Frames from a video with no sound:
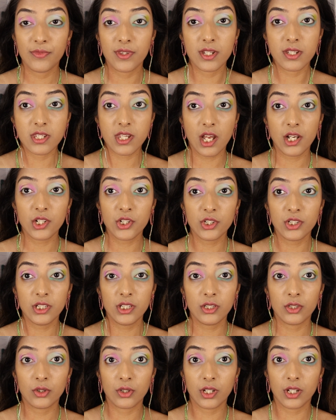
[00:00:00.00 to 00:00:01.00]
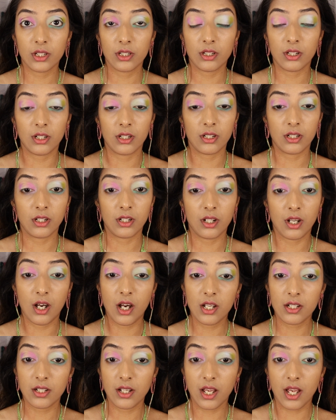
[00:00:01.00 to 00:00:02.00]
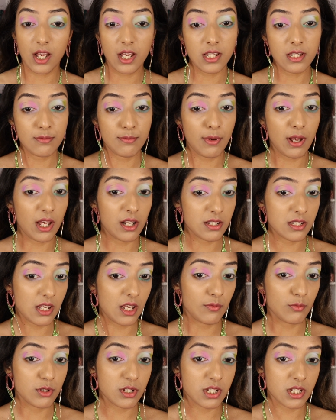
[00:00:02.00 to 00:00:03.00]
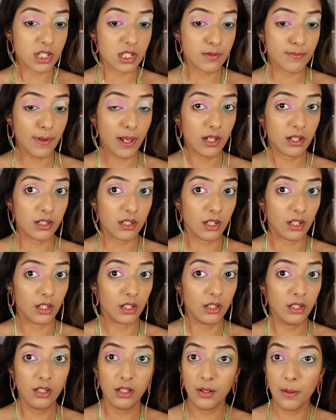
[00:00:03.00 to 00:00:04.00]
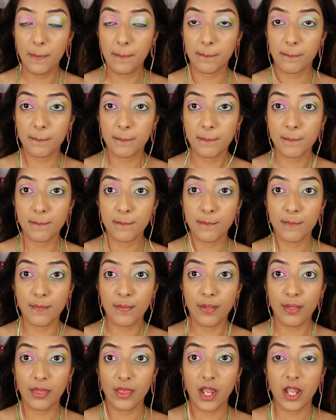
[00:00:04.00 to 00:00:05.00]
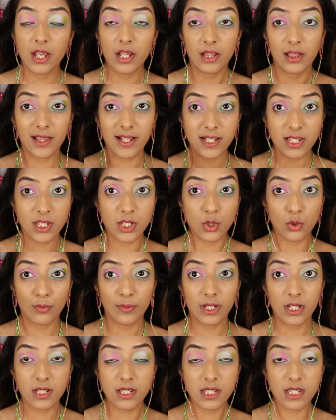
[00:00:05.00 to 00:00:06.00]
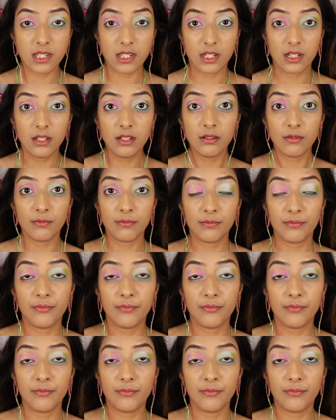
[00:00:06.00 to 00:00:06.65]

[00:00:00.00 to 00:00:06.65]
It's actually looking not as bad as I was expecting. Let's zoom in and see.